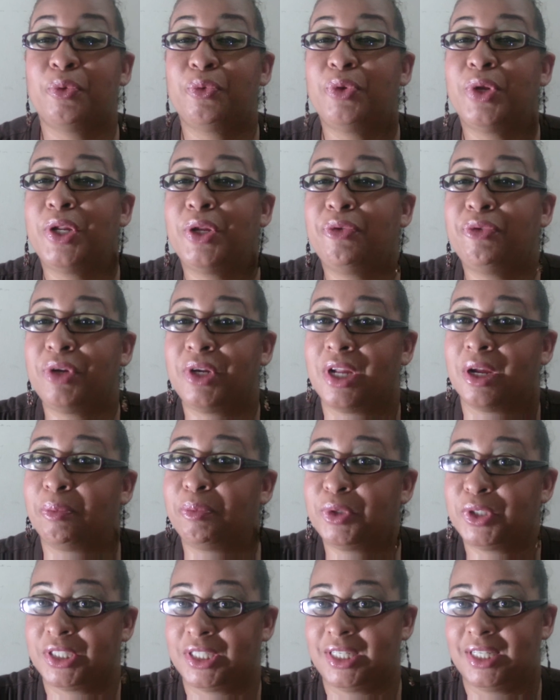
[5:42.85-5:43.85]
really really
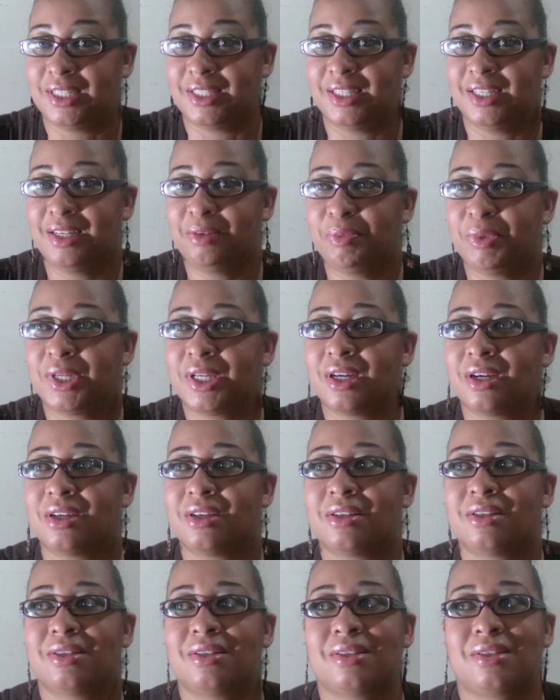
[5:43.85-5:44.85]
appreciate it
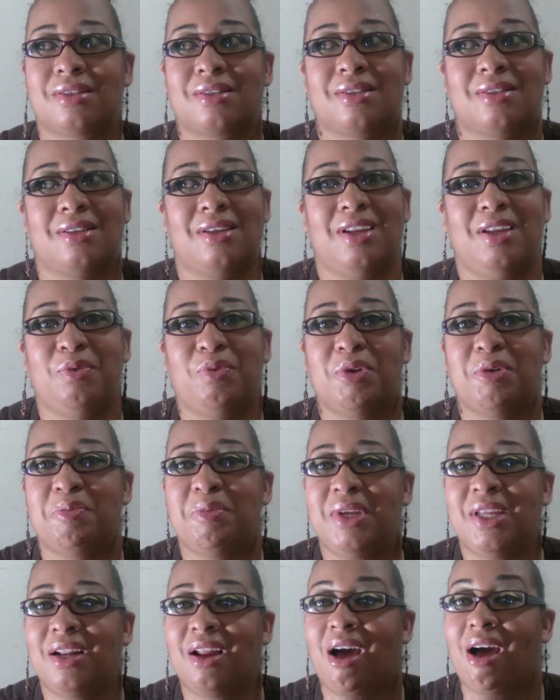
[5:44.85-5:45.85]
because it will
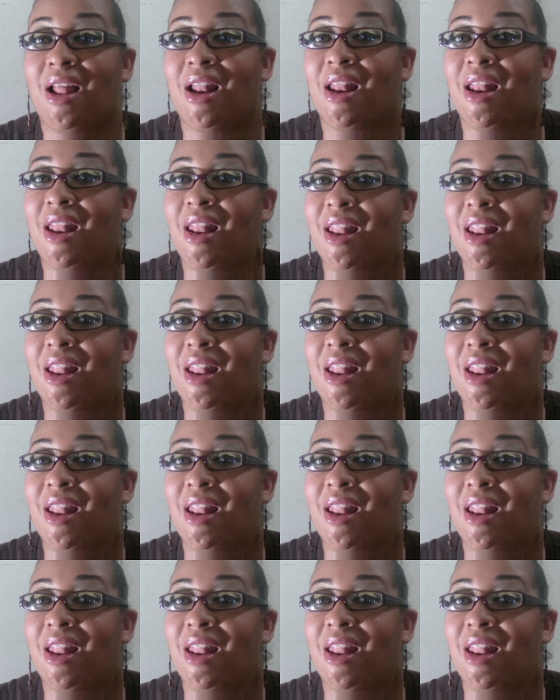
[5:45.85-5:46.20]
mean a